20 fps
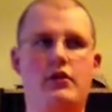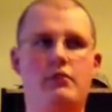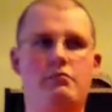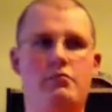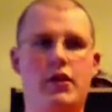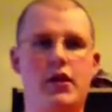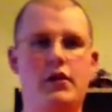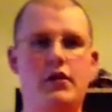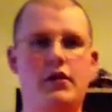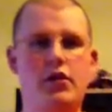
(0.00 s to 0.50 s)

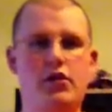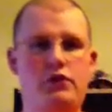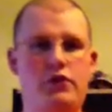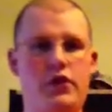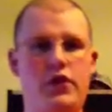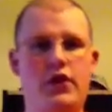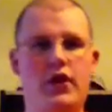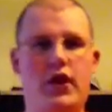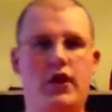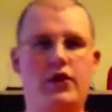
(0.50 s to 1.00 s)
But
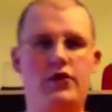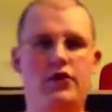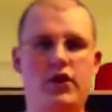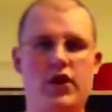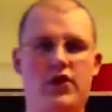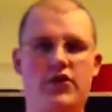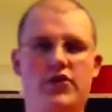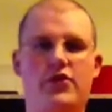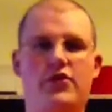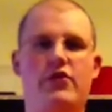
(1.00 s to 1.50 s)
Luffy
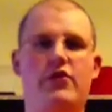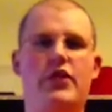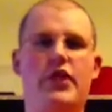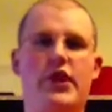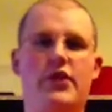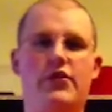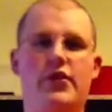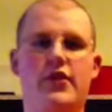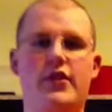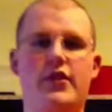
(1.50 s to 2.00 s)
takes this as a
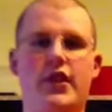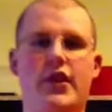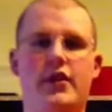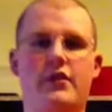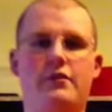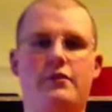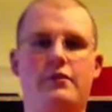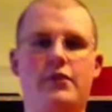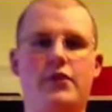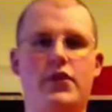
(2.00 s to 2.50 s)
lesson that
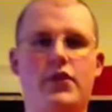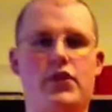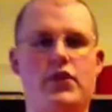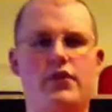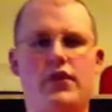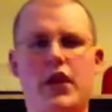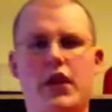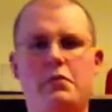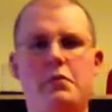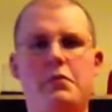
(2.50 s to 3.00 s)
you've
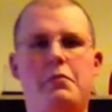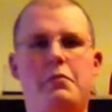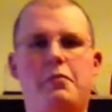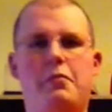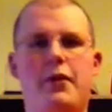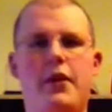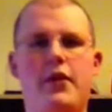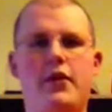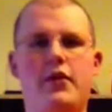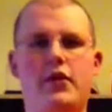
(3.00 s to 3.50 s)
got to be
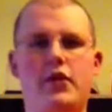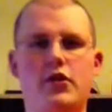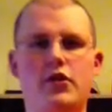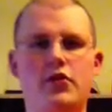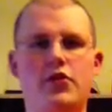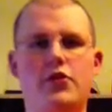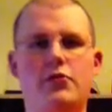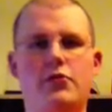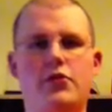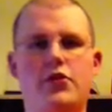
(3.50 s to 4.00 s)
prepared to
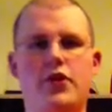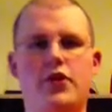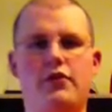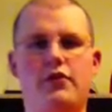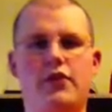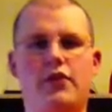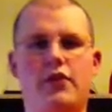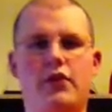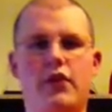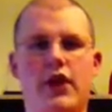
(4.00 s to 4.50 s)
lose some stuff
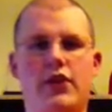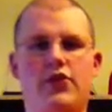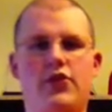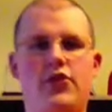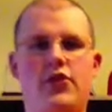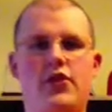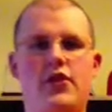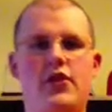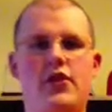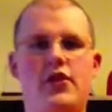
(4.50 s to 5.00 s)
at
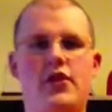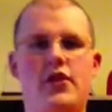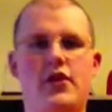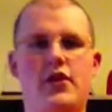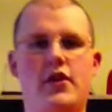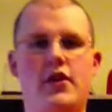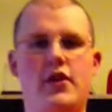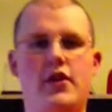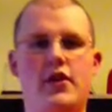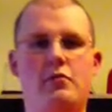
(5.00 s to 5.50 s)
sea.
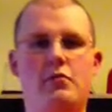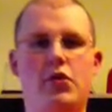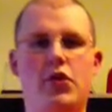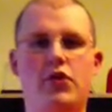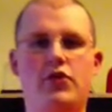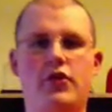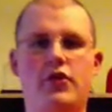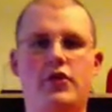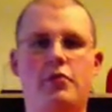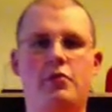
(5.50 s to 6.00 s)
But you
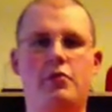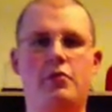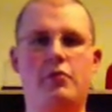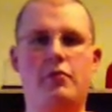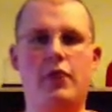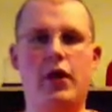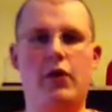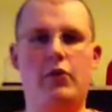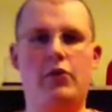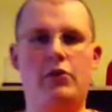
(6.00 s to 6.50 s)
also have to
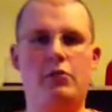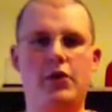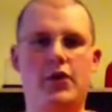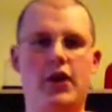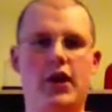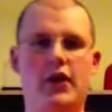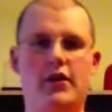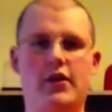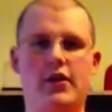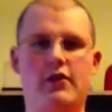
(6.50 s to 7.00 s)
be able to
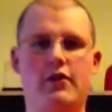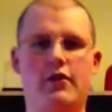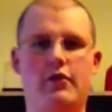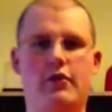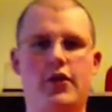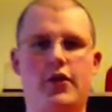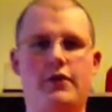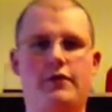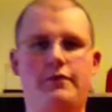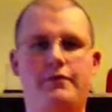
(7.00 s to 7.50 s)
protect
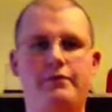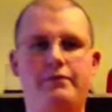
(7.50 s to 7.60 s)
everyone.